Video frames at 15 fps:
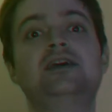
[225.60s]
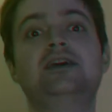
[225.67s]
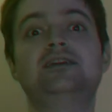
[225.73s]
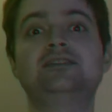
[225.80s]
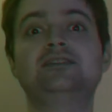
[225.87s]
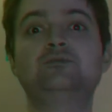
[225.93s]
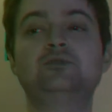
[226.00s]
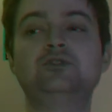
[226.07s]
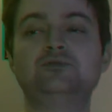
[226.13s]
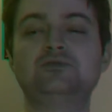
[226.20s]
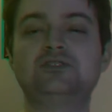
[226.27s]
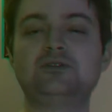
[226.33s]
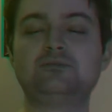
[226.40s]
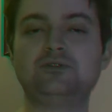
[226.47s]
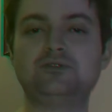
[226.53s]
And then when it
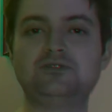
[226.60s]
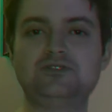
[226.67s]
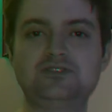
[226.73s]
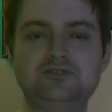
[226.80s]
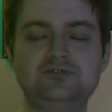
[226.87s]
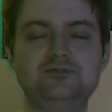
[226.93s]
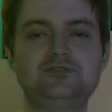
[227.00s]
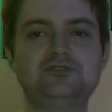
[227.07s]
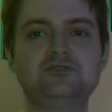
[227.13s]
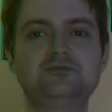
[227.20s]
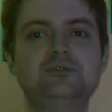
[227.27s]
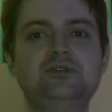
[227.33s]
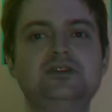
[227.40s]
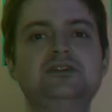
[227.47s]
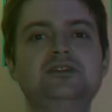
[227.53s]
was uploaded to
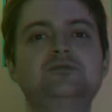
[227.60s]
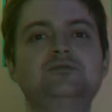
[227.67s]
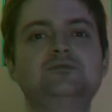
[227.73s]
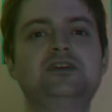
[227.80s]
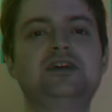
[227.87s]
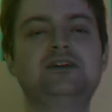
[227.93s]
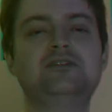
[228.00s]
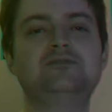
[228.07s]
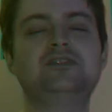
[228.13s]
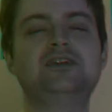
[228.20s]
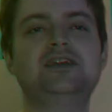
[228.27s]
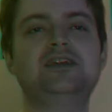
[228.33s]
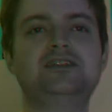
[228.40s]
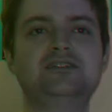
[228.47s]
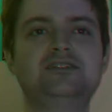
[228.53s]
YouTube, it would have the
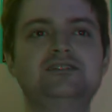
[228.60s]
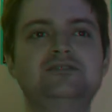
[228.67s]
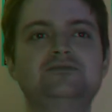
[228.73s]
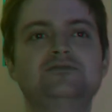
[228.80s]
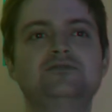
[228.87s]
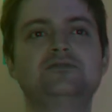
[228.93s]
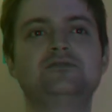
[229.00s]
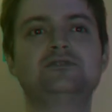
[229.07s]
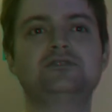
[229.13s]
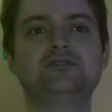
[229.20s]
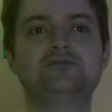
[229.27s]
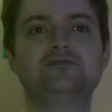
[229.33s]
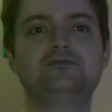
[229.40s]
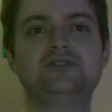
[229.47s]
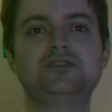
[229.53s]
anaglyph
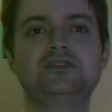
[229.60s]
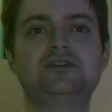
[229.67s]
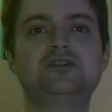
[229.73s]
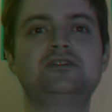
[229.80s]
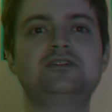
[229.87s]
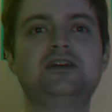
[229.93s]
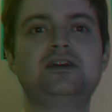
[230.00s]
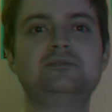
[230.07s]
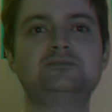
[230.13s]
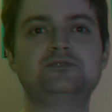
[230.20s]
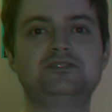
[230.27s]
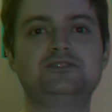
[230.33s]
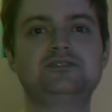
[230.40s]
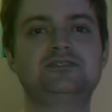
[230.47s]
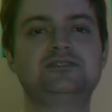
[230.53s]
or VR
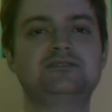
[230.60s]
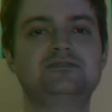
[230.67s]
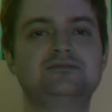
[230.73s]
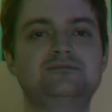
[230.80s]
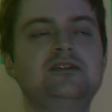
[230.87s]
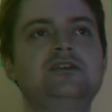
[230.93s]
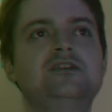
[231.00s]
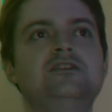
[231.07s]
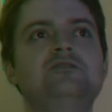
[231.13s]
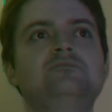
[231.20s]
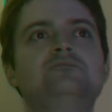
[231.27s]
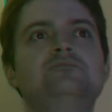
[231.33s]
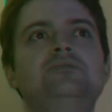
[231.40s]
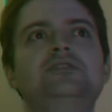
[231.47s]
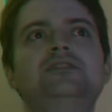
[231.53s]
options.
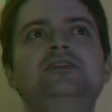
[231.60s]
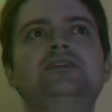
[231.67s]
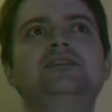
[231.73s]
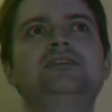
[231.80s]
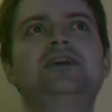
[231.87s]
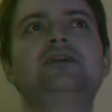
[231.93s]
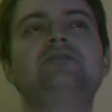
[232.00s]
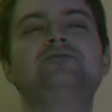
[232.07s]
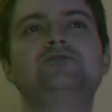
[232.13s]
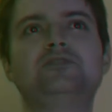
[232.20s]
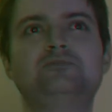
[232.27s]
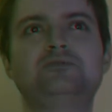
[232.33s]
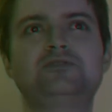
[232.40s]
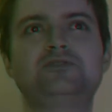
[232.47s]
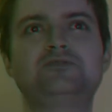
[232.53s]
But then after
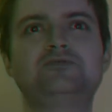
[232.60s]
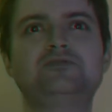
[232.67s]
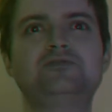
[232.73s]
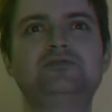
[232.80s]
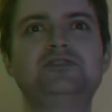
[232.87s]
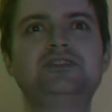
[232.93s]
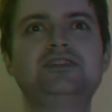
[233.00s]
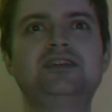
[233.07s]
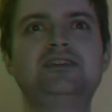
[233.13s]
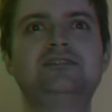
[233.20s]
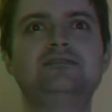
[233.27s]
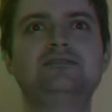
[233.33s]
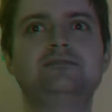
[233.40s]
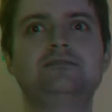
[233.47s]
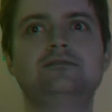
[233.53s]
episode
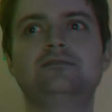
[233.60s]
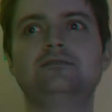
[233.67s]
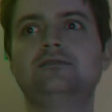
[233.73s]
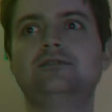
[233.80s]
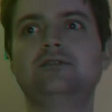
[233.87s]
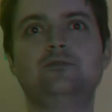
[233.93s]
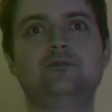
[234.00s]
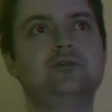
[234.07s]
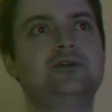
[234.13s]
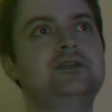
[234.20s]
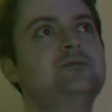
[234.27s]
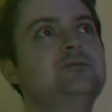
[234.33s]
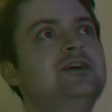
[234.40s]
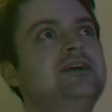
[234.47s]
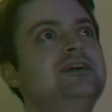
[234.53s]
58, it
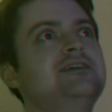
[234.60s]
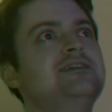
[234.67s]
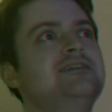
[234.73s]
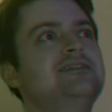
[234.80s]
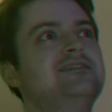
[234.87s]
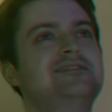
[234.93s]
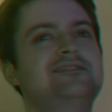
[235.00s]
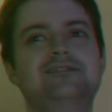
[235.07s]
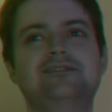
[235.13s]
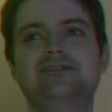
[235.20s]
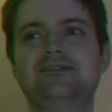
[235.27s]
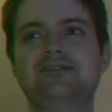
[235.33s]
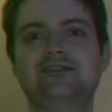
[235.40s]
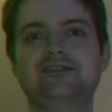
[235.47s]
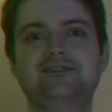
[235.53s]
went away.
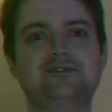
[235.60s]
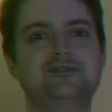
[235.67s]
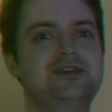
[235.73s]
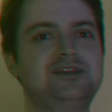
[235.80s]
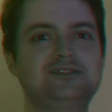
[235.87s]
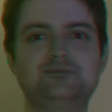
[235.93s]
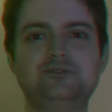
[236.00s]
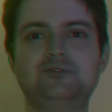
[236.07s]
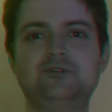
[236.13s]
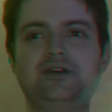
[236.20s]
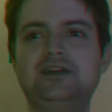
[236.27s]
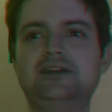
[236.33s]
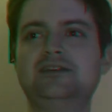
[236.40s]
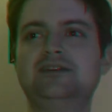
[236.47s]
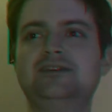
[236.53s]
Don't ask me
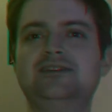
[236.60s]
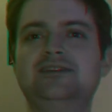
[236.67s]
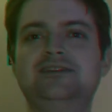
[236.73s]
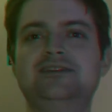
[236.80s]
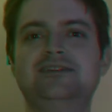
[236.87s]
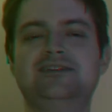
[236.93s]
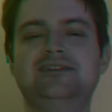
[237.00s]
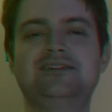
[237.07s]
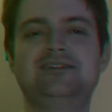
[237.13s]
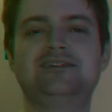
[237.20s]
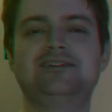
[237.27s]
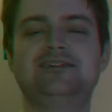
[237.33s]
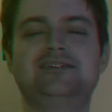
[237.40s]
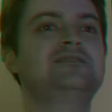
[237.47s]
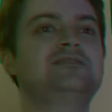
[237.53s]
why.
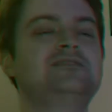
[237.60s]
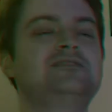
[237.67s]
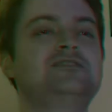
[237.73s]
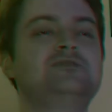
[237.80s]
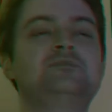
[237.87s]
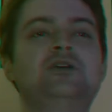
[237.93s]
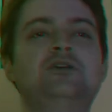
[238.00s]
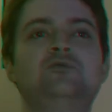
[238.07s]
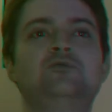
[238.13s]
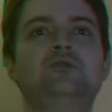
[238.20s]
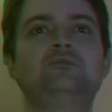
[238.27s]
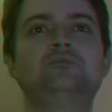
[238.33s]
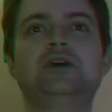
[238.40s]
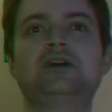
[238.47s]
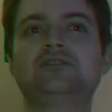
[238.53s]
Somehow it
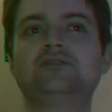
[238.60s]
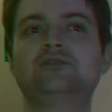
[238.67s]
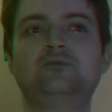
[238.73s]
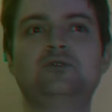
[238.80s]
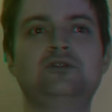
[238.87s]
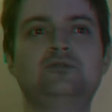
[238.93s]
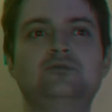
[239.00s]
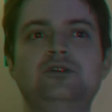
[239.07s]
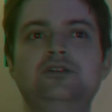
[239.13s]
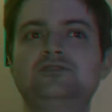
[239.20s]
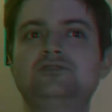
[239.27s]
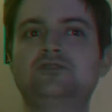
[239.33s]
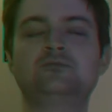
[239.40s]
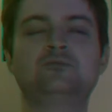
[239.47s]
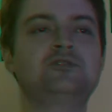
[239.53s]
went back to the way it
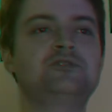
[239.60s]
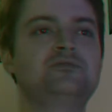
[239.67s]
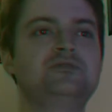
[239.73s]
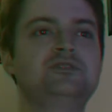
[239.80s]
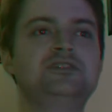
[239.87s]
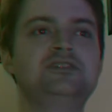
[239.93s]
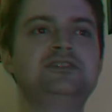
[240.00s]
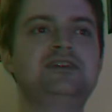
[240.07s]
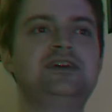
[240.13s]
was. No more 3D